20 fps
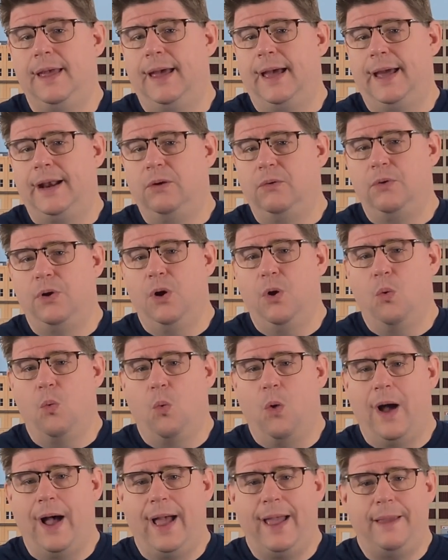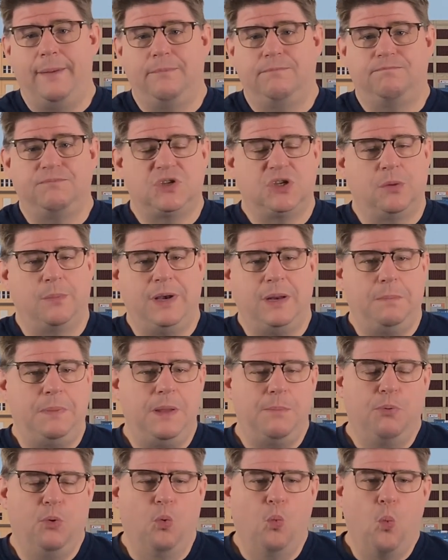I don't know why so many
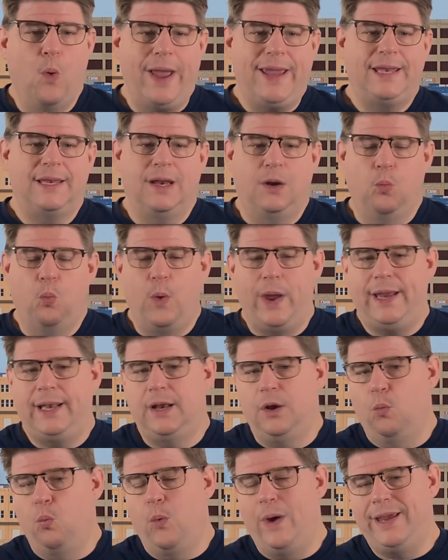people wait and wait and